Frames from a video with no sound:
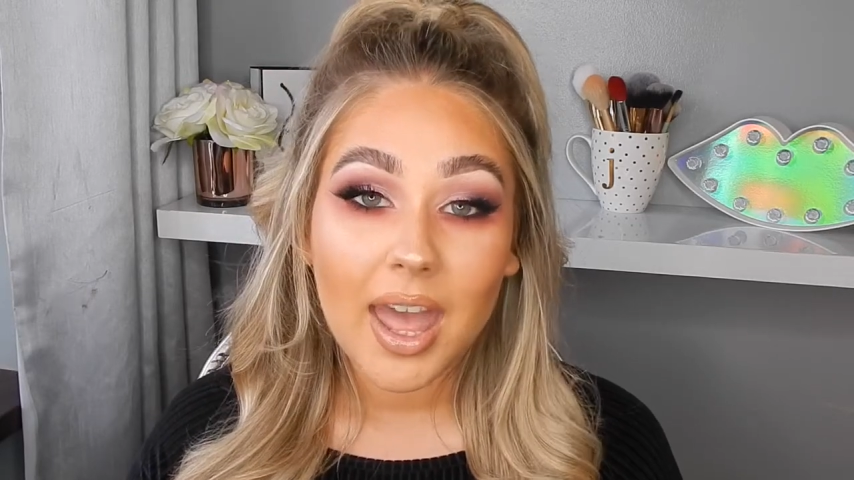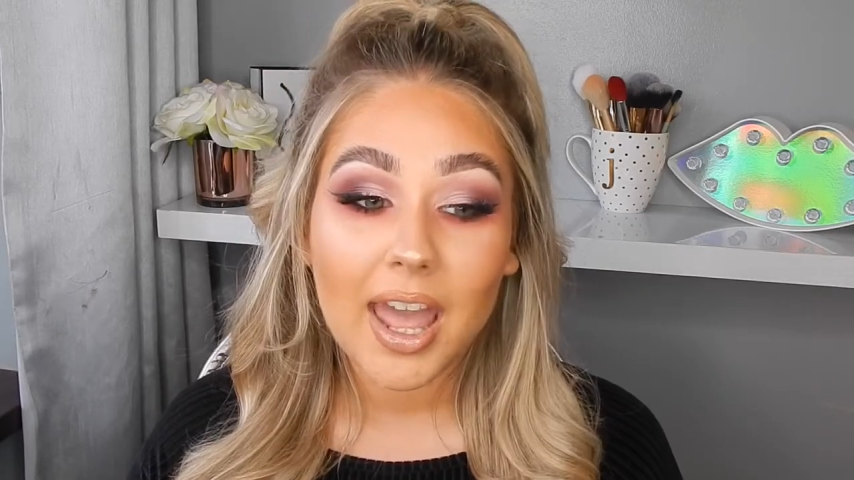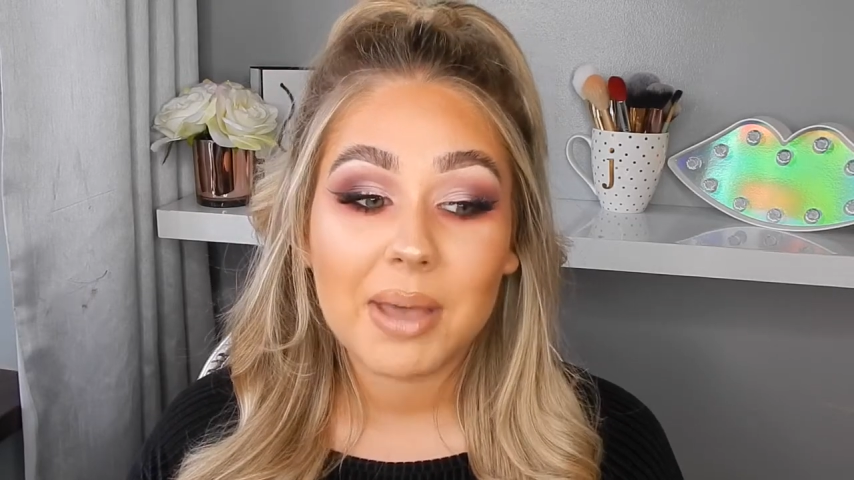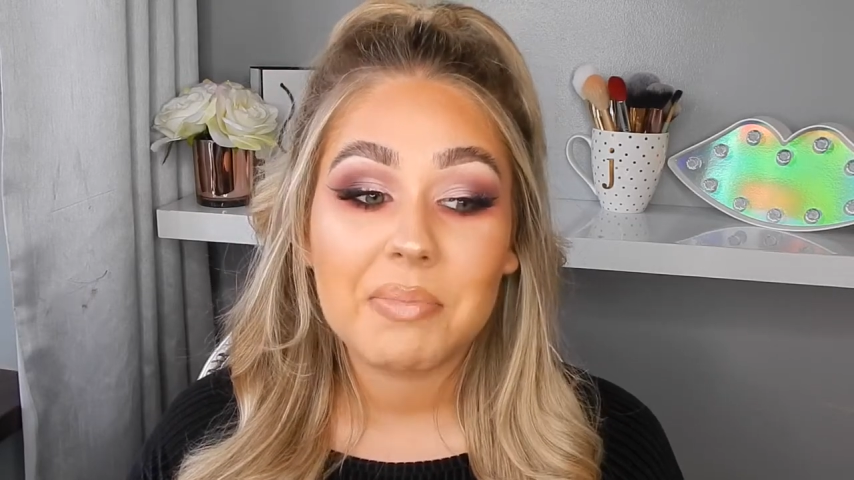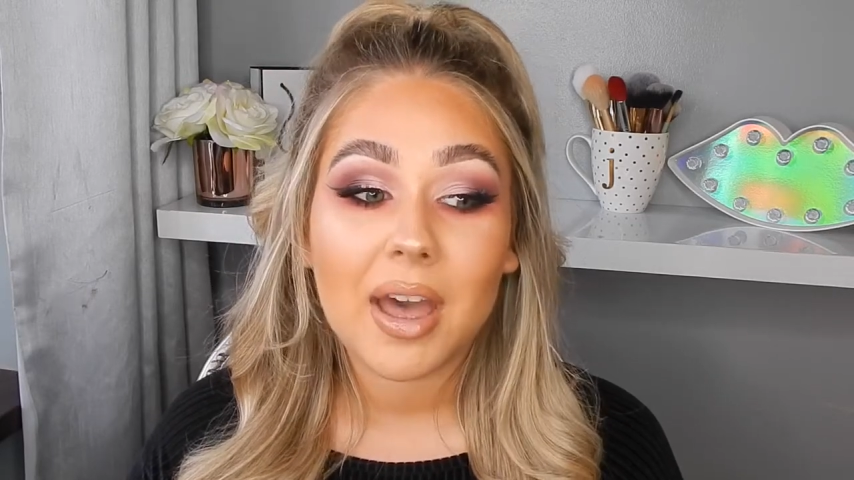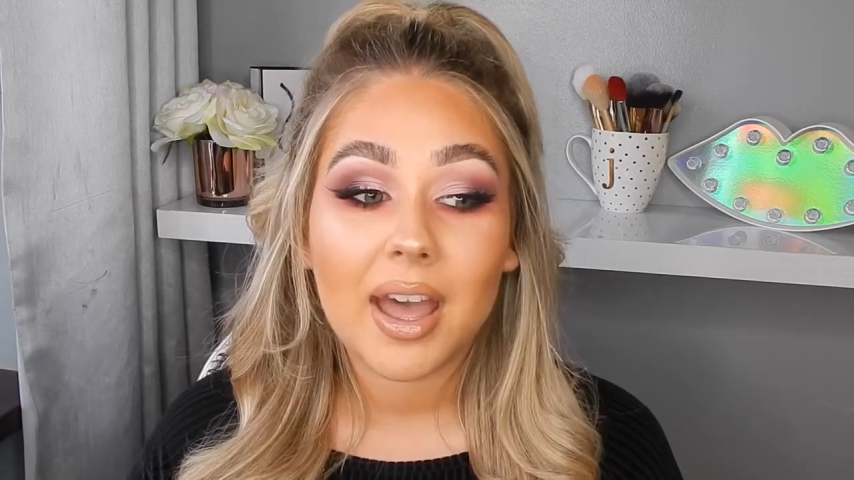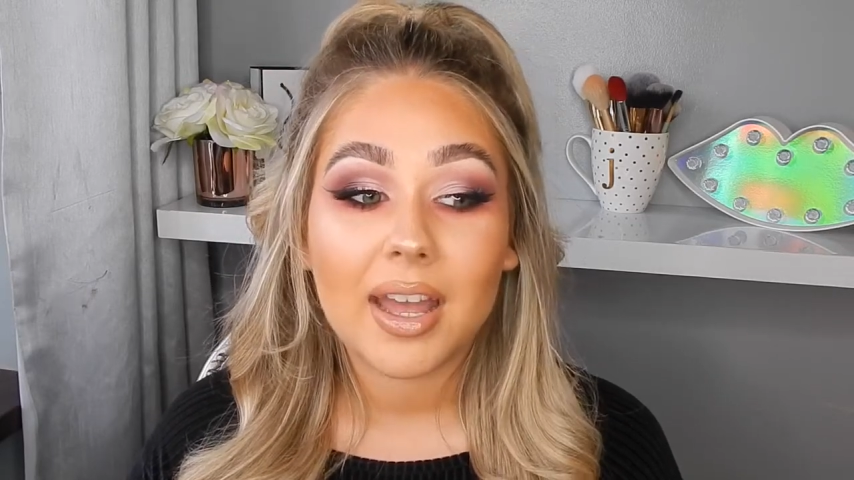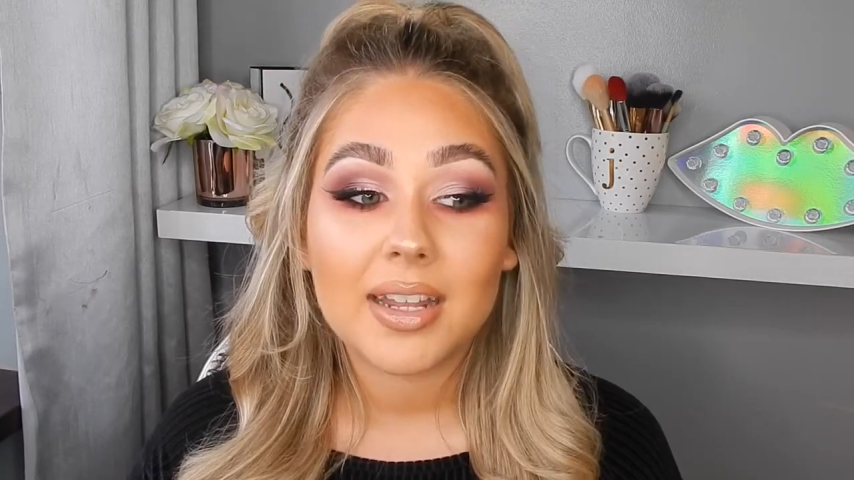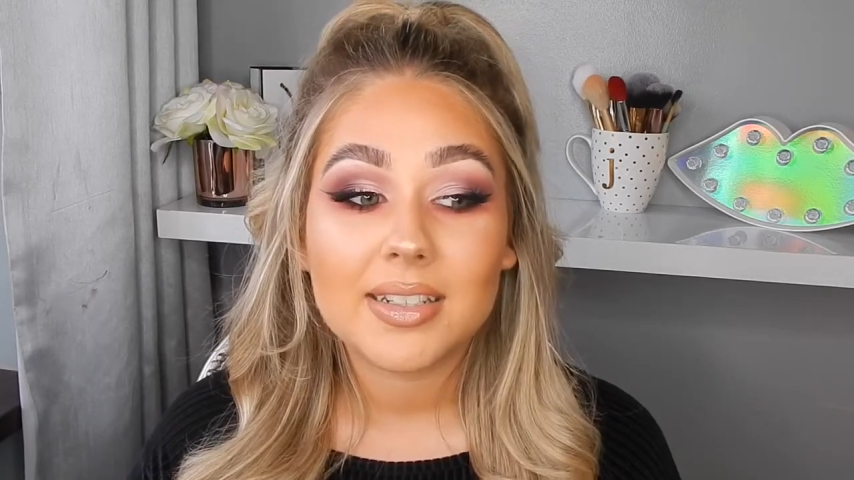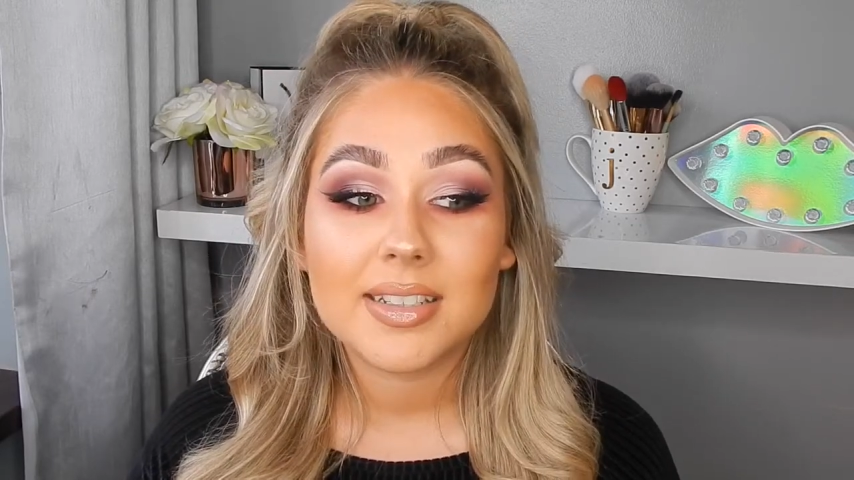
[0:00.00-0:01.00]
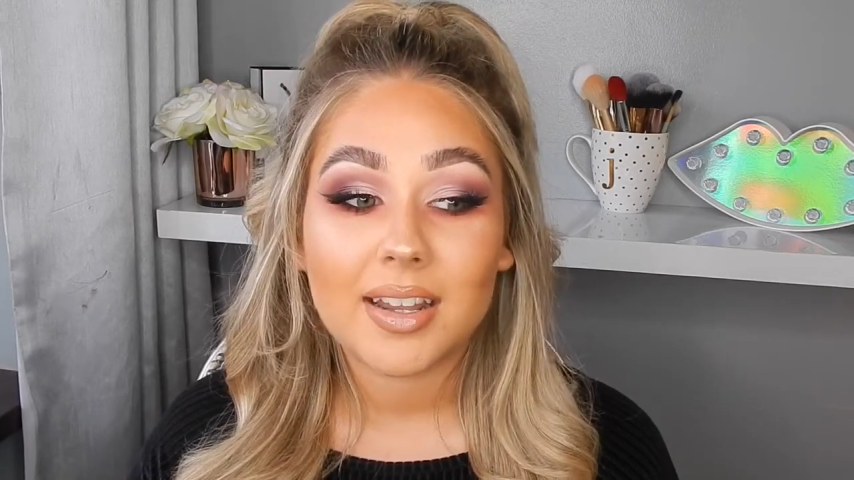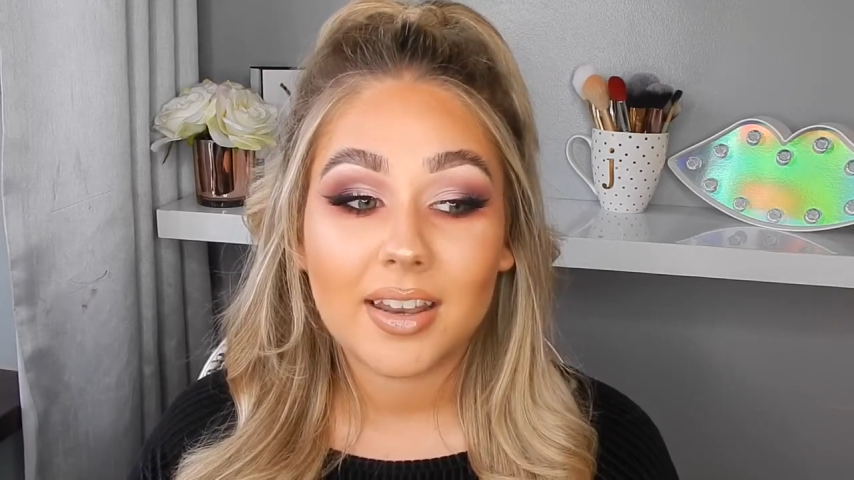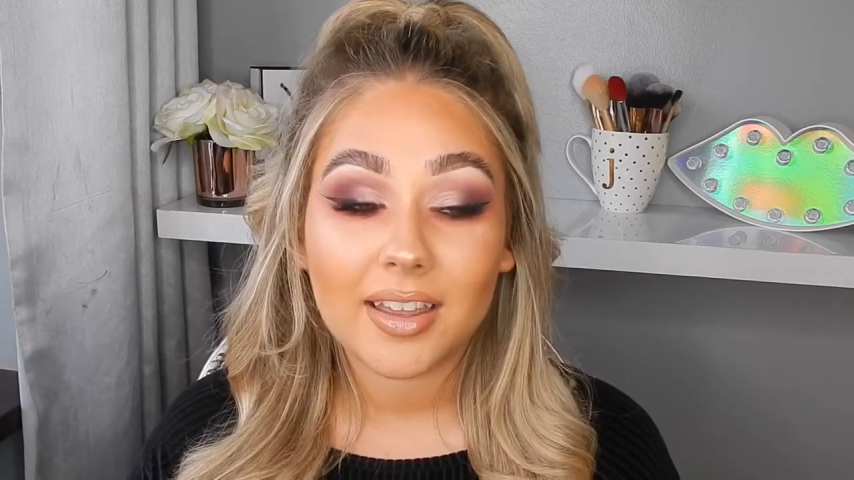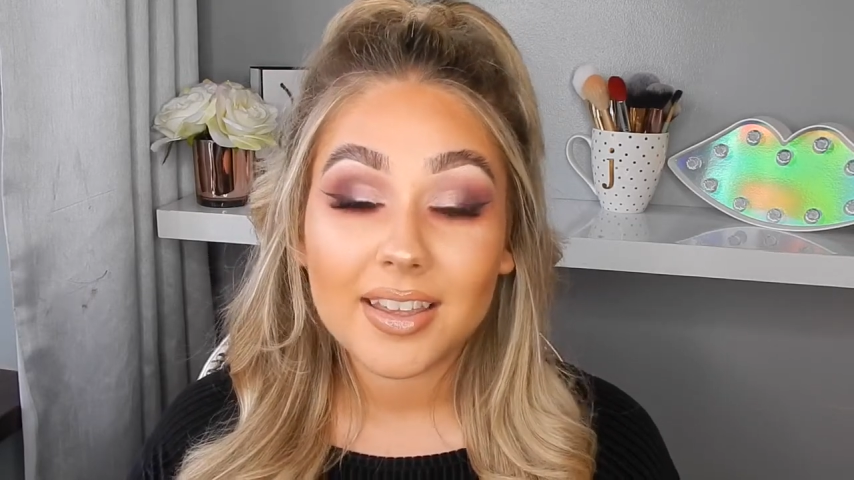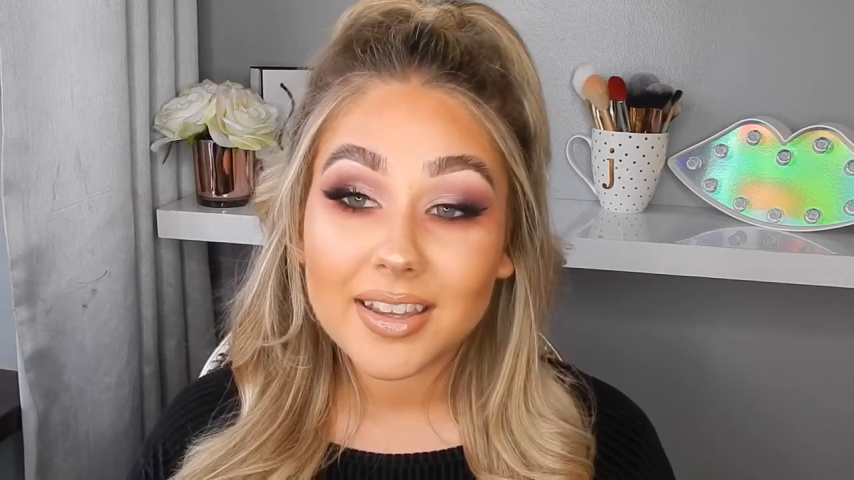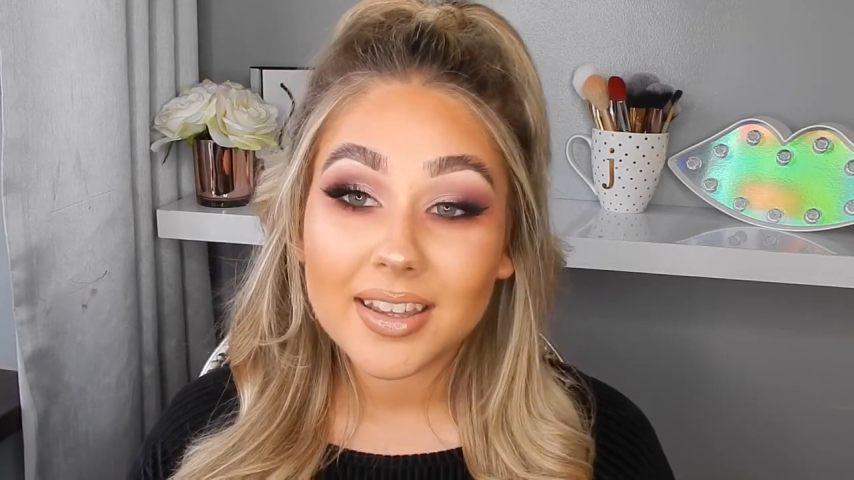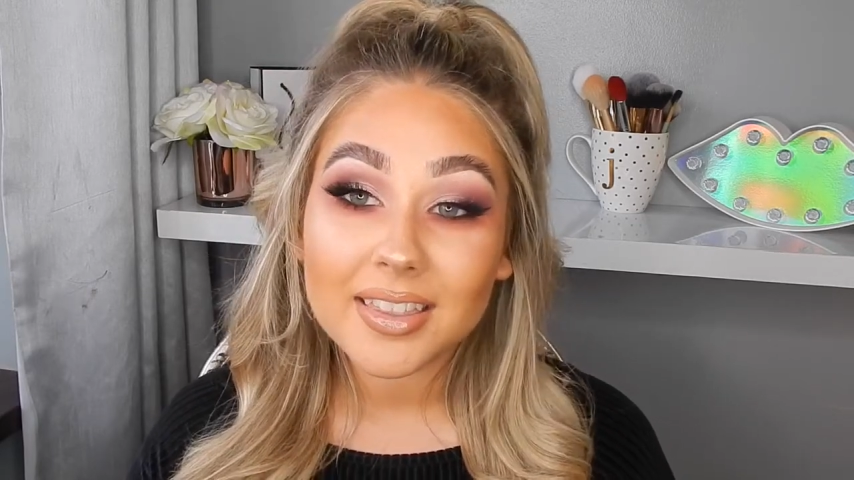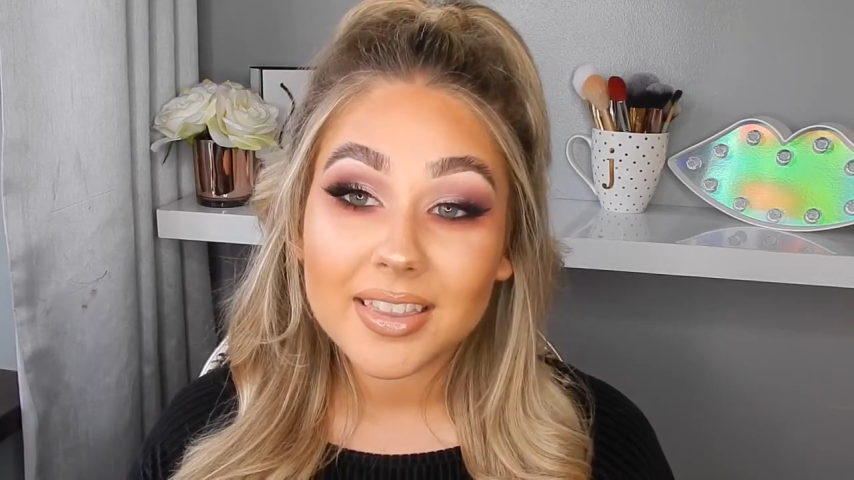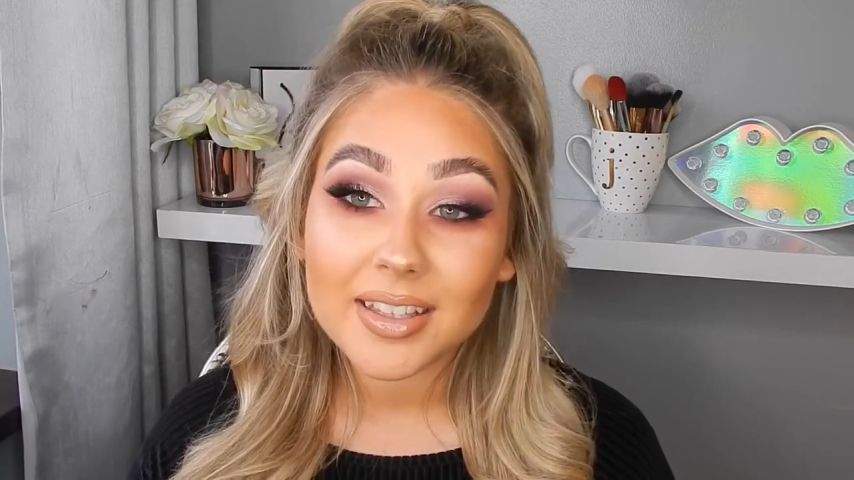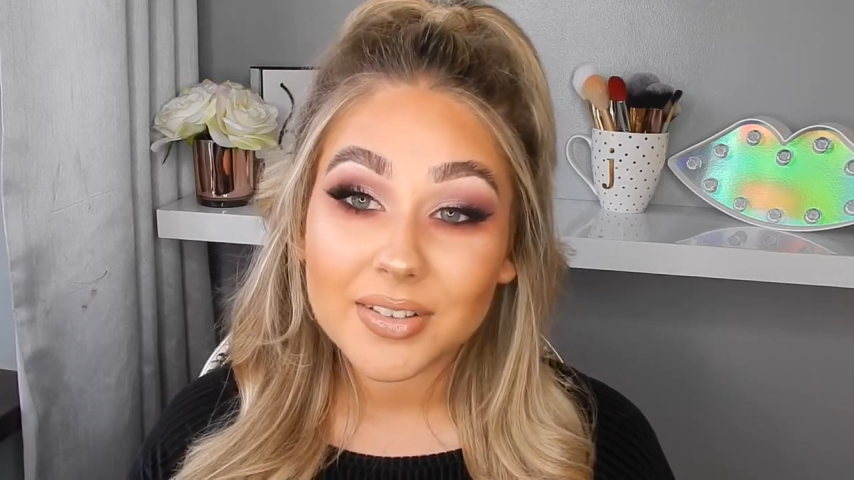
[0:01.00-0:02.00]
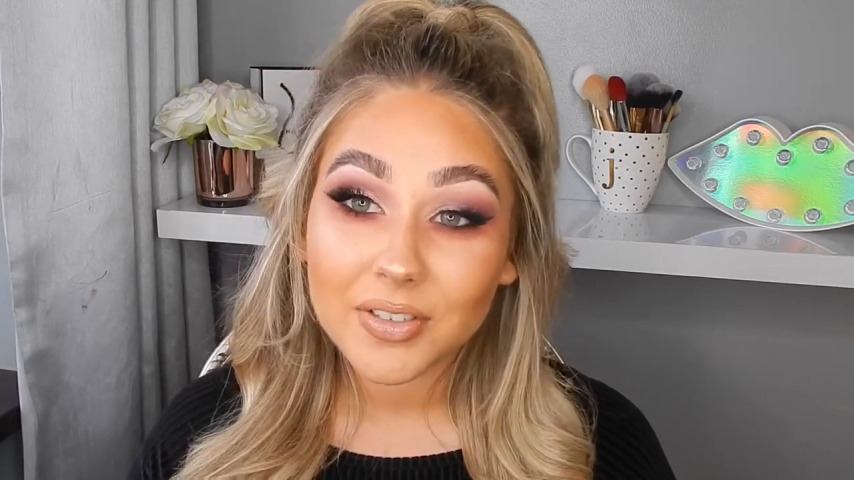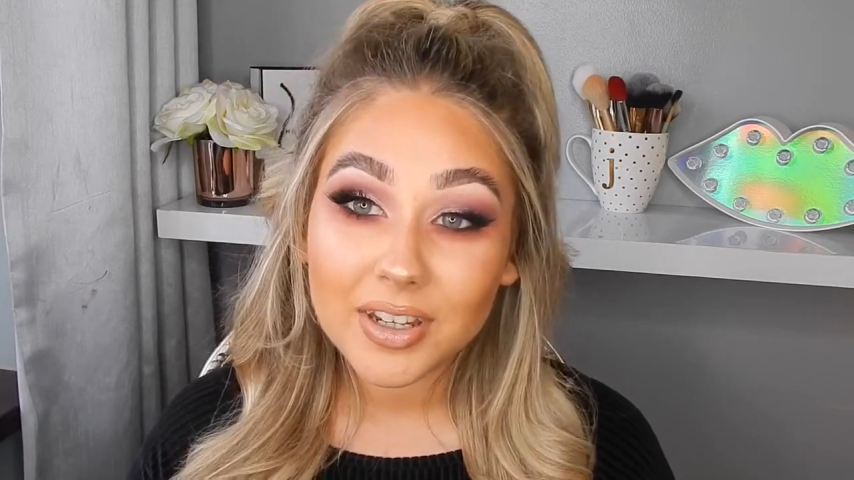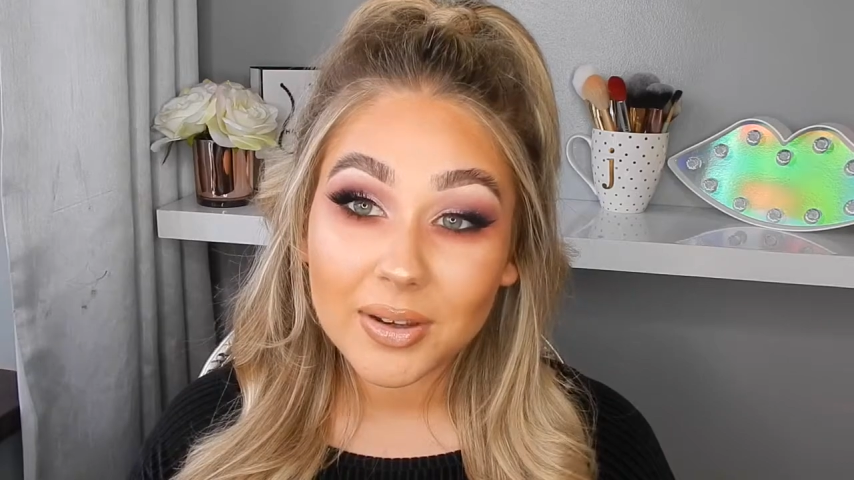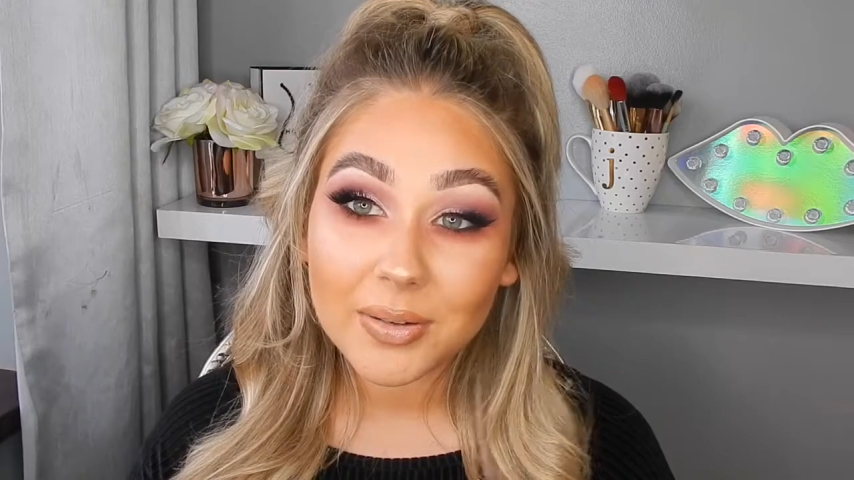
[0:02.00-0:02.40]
and like this video.